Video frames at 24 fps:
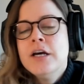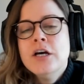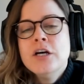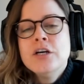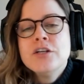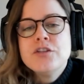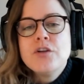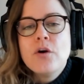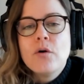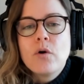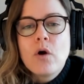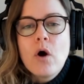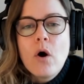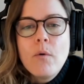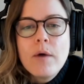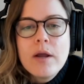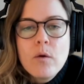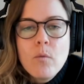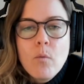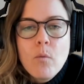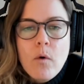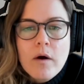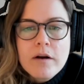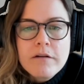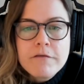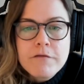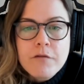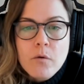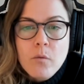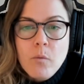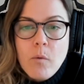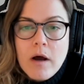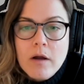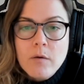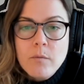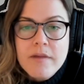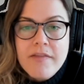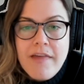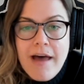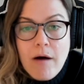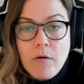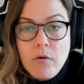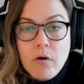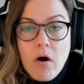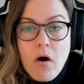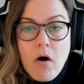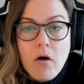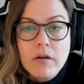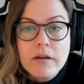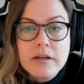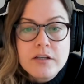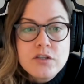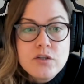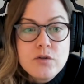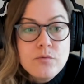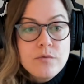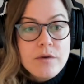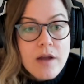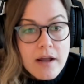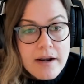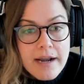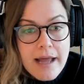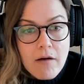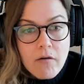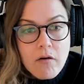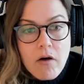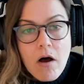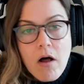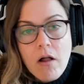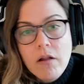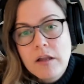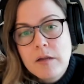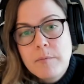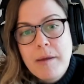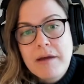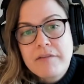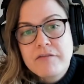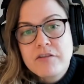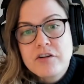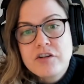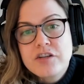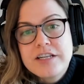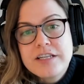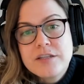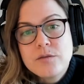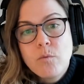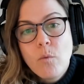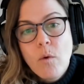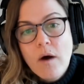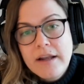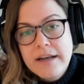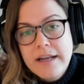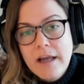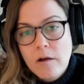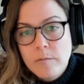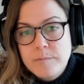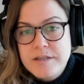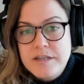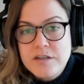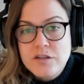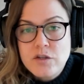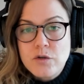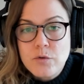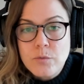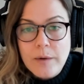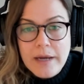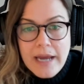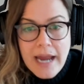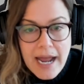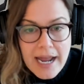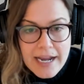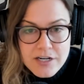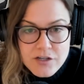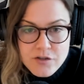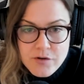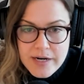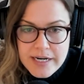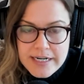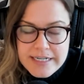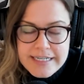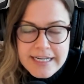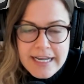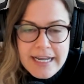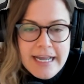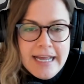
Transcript: So going 1-for-1 with alcoholic to non-alcoholic beverages, one, helps us to rehydrate,